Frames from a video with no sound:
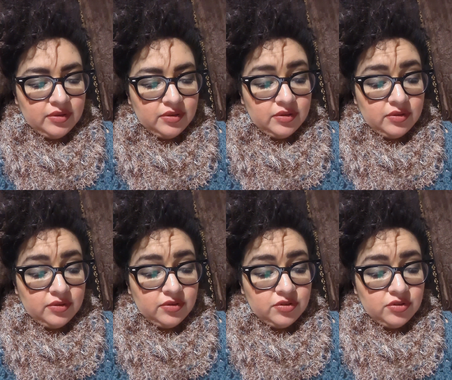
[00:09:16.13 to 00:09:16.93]

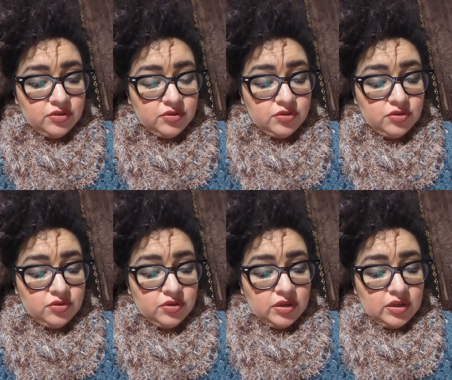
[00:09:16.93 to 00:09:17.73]

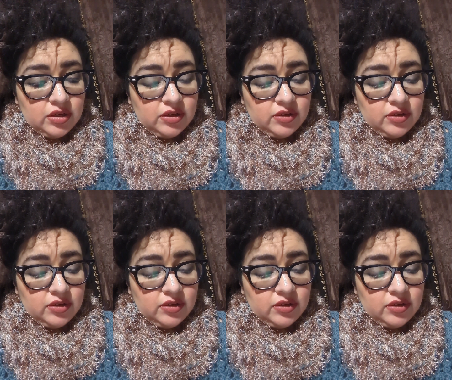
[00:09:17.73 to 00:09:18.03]
[no speech]